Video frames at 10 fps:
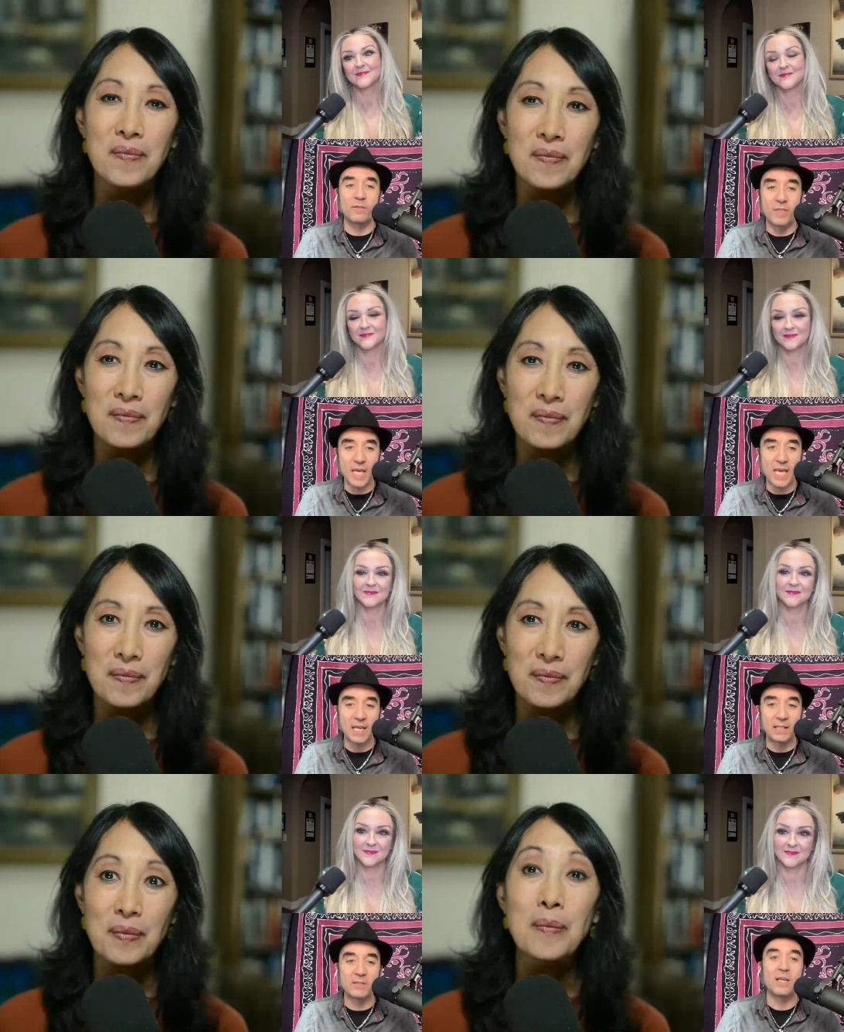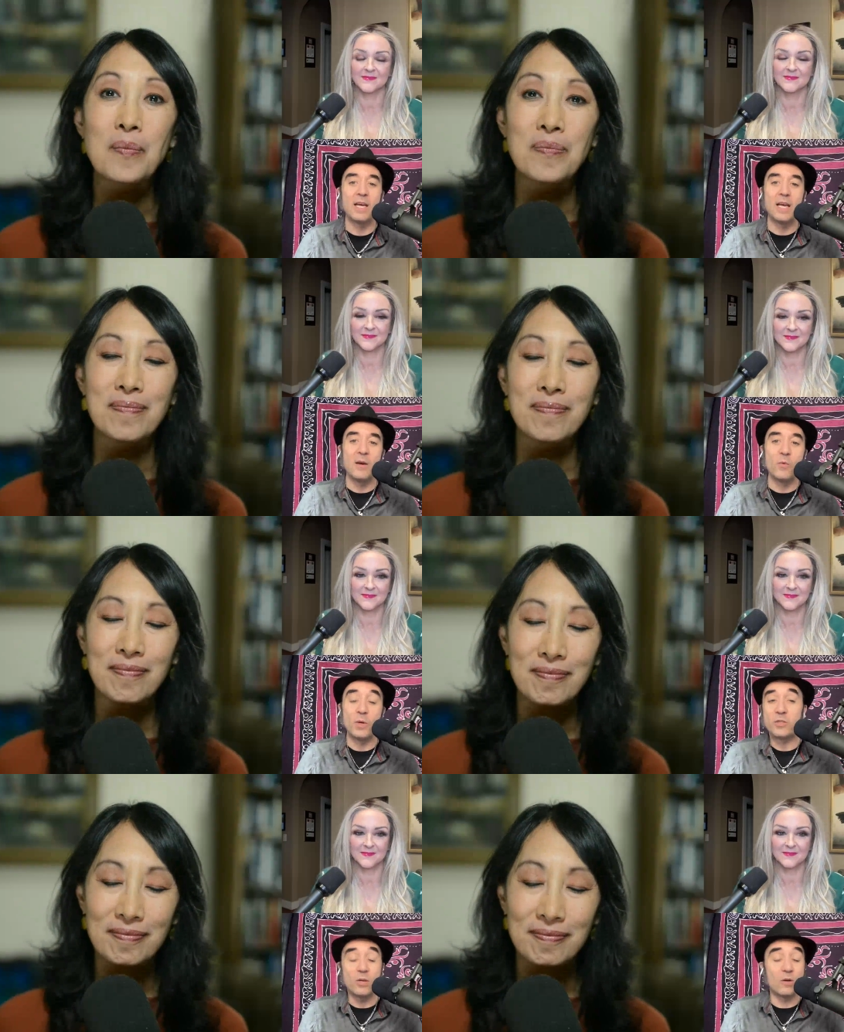Speaker 1: things
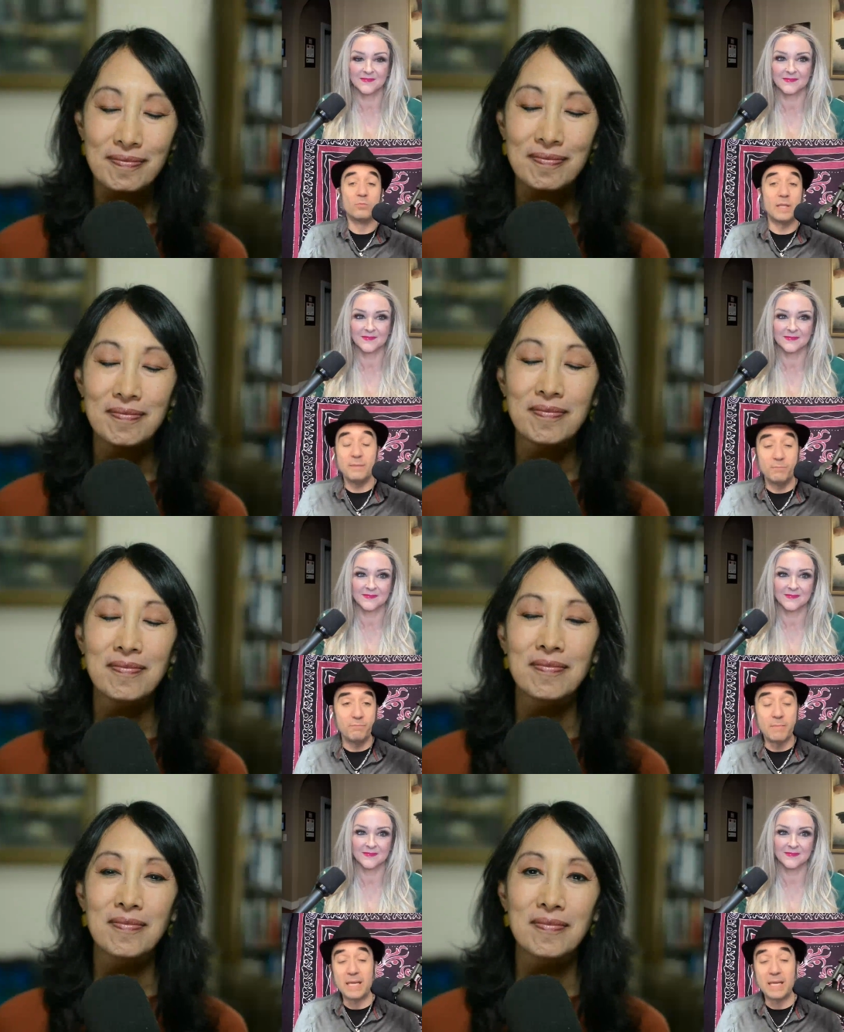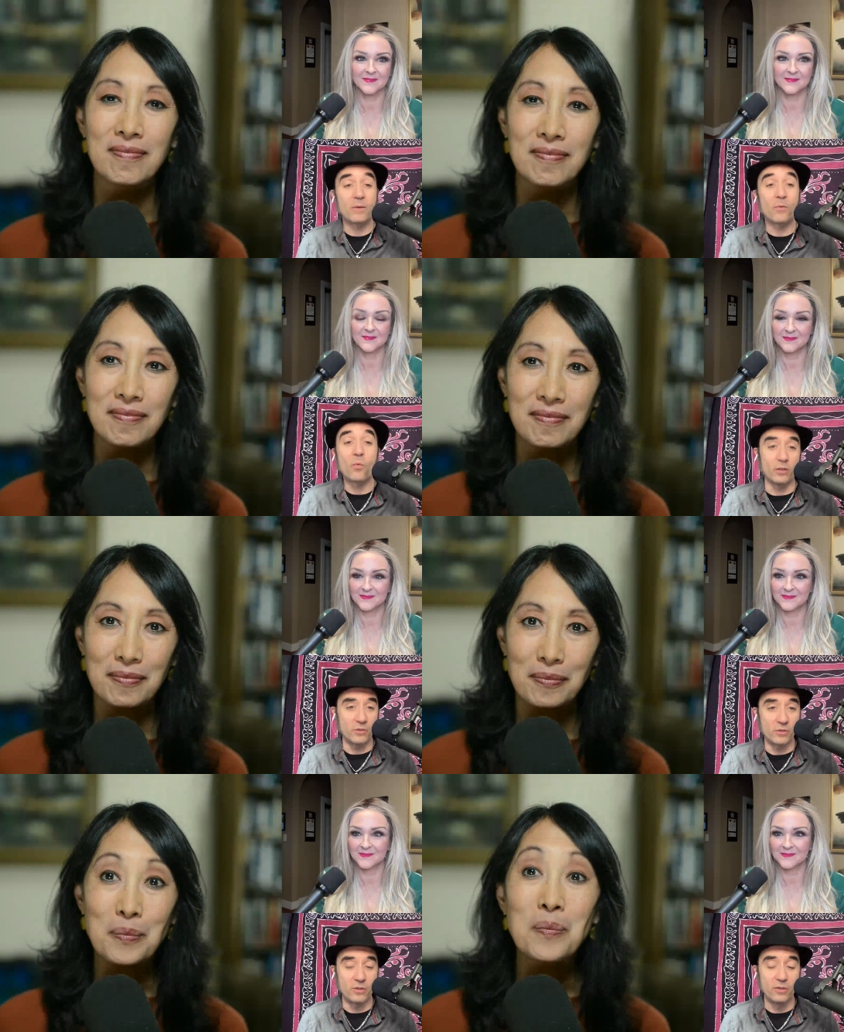which only makes it
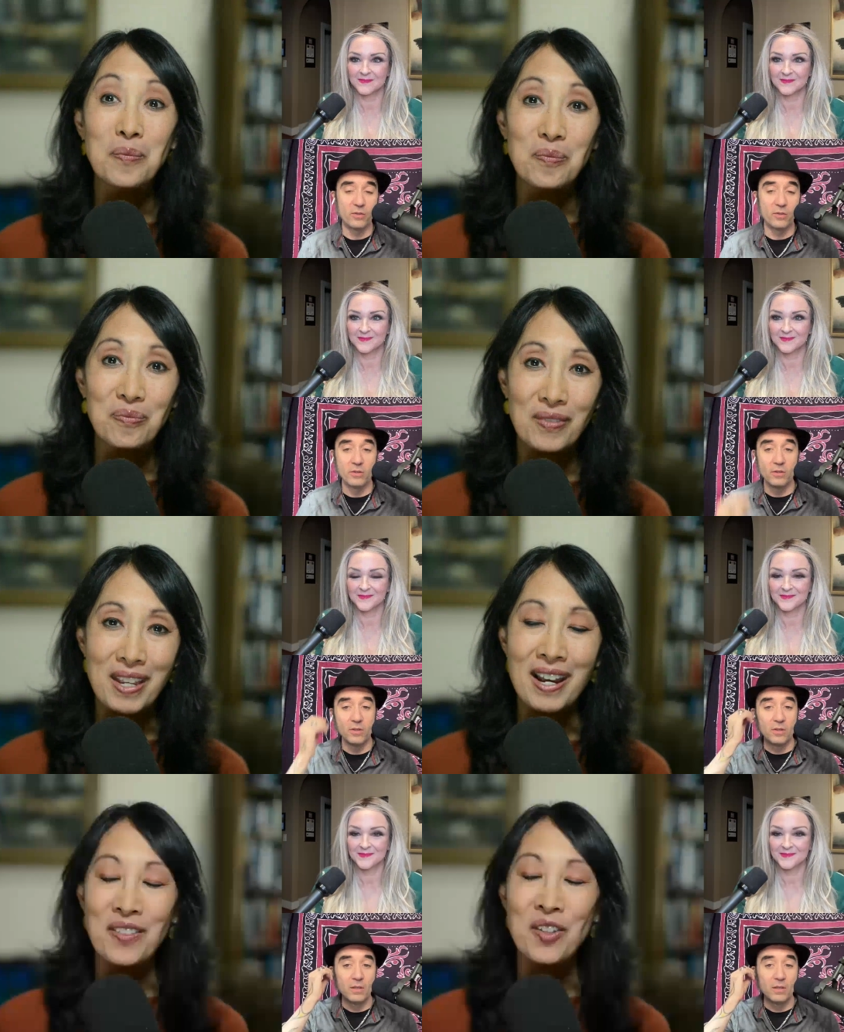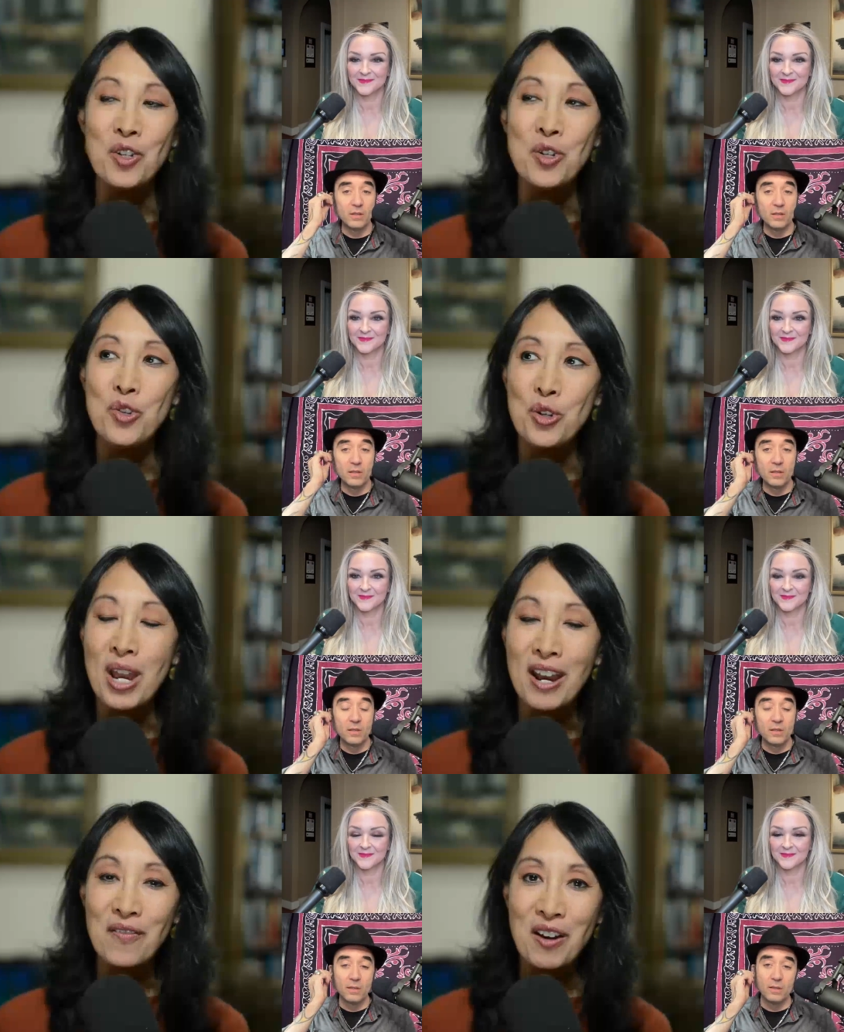worse.
Speaker 2: Yeah, that you do
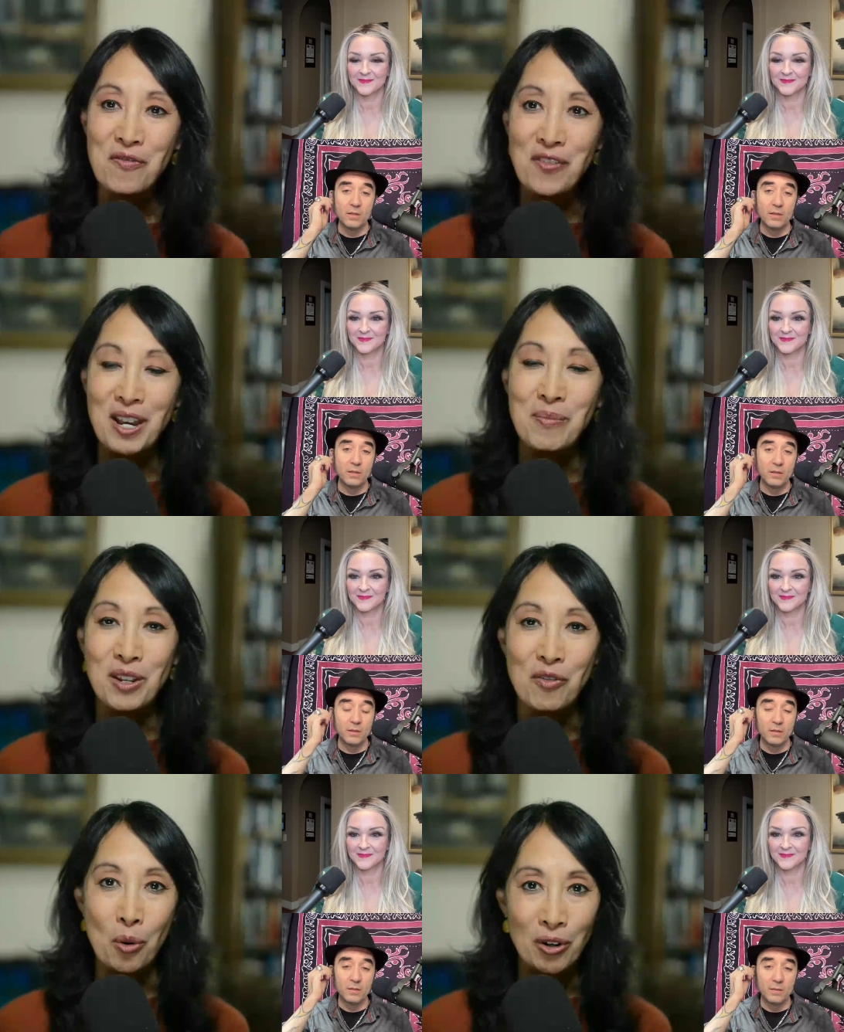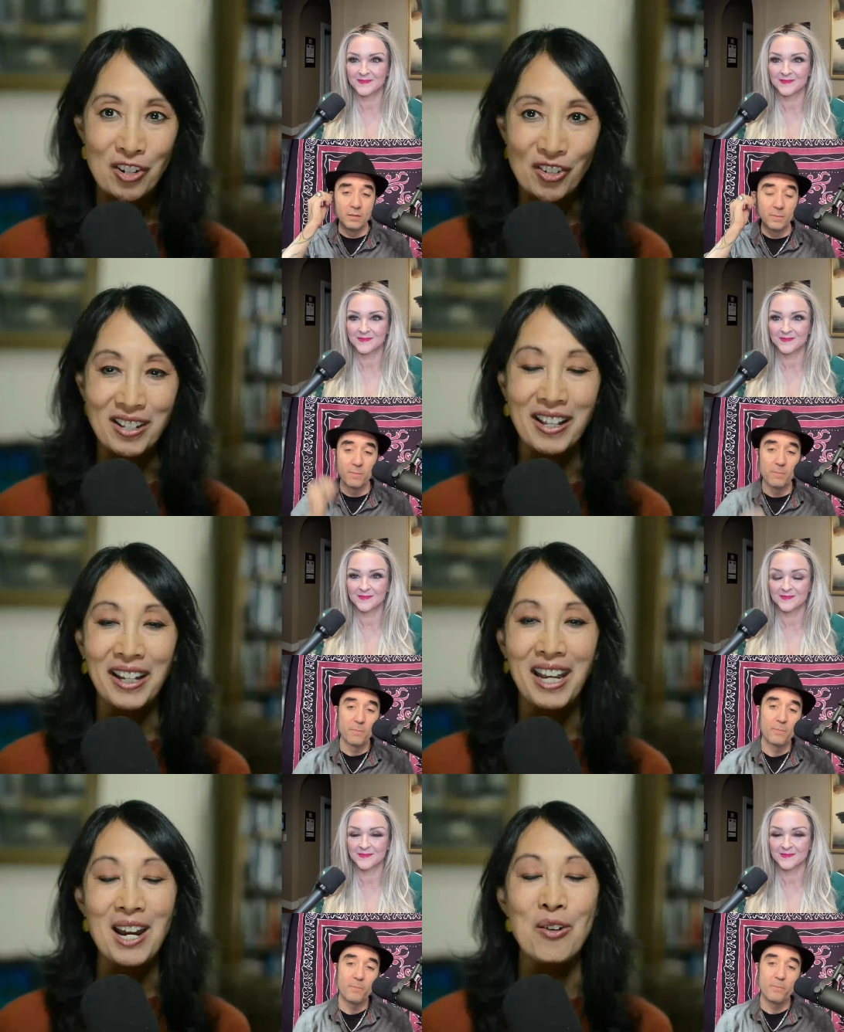have that family of origin, like
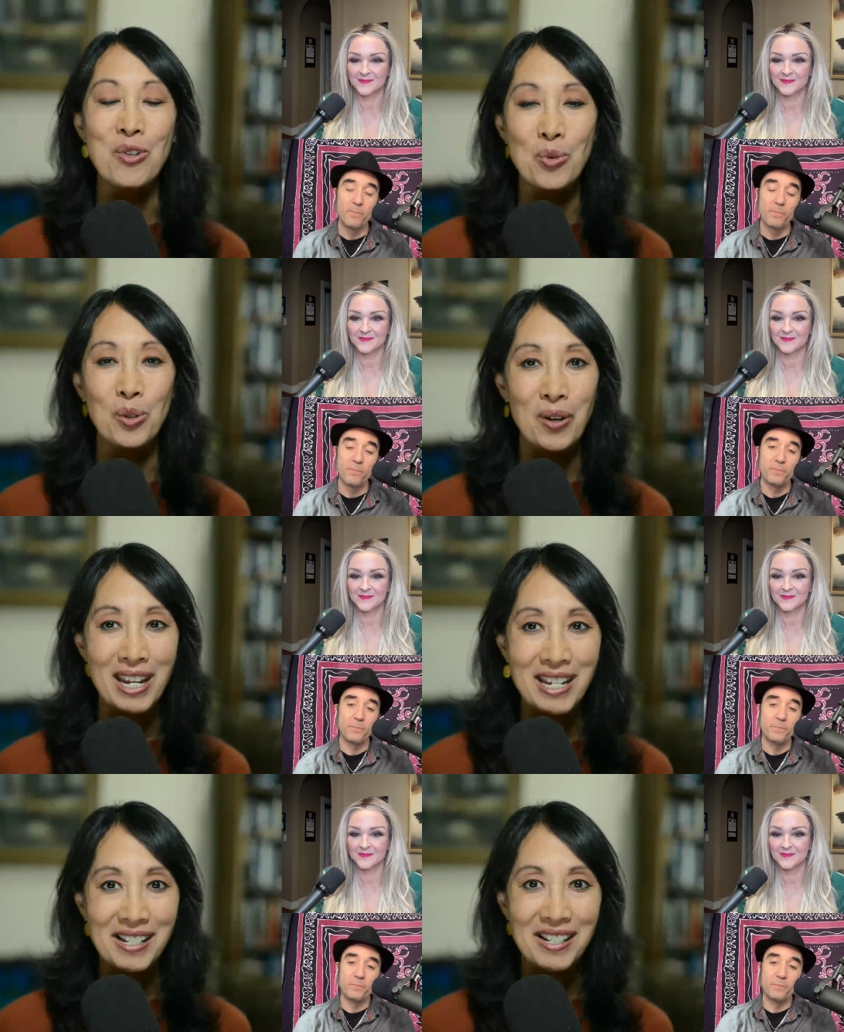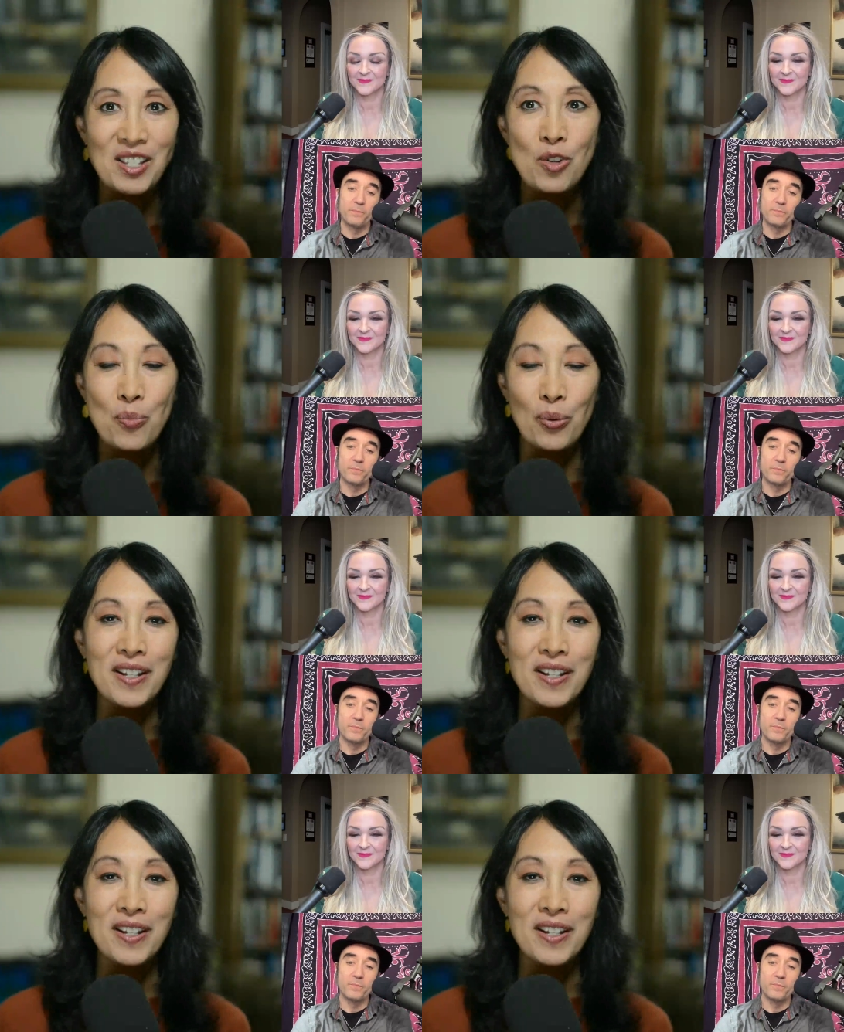how you were raised, you bring